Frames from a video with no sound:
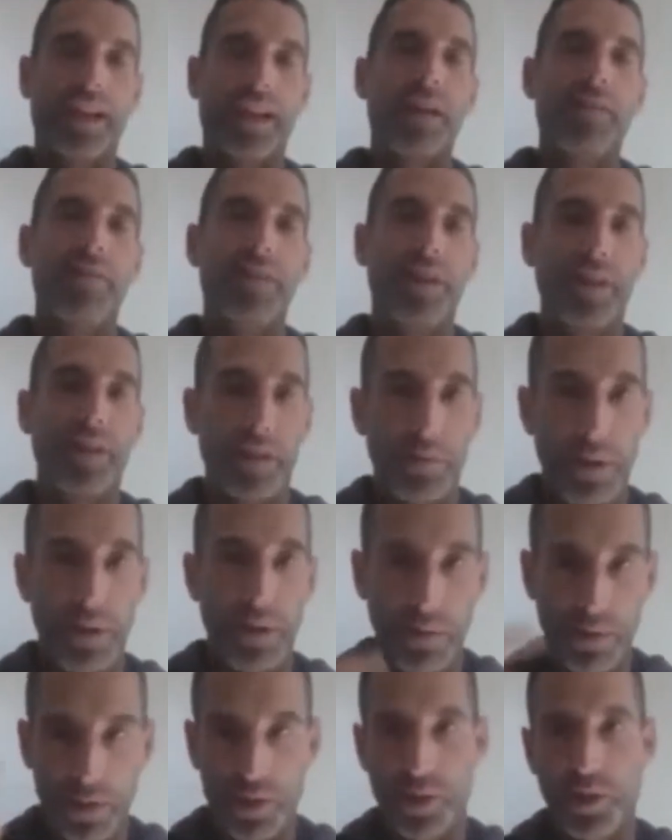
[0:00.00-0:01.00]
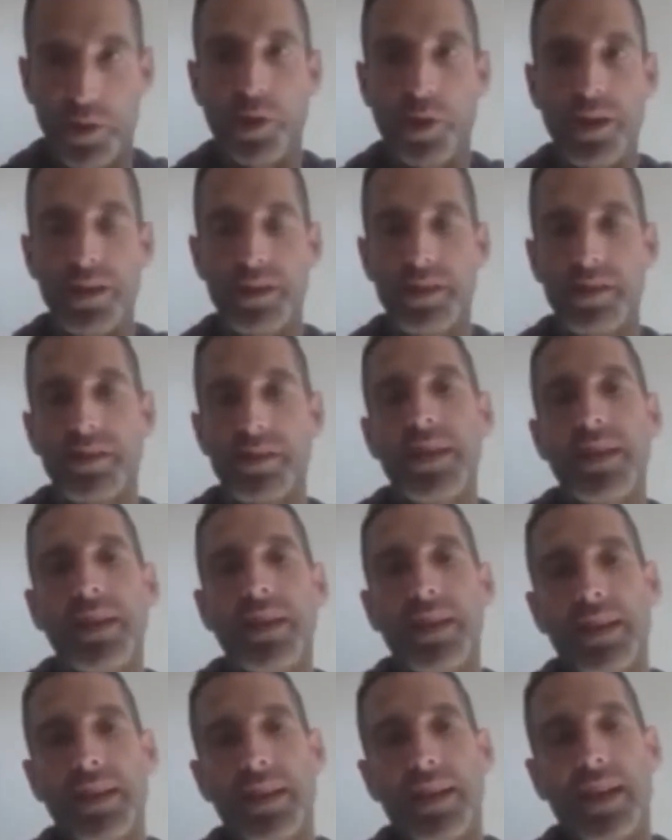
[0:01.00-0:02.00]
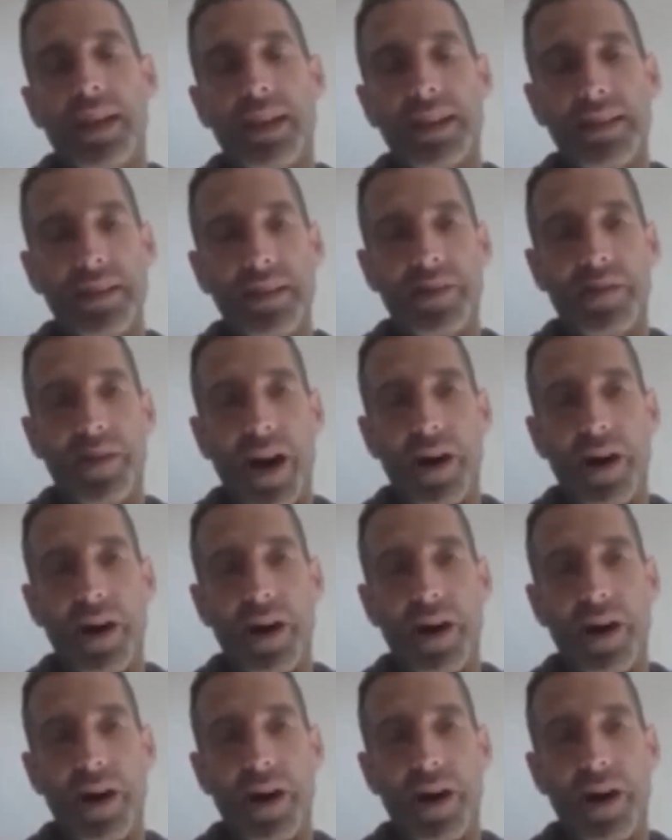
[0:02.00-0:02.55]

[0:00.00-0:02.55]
I love hearing people's stories and,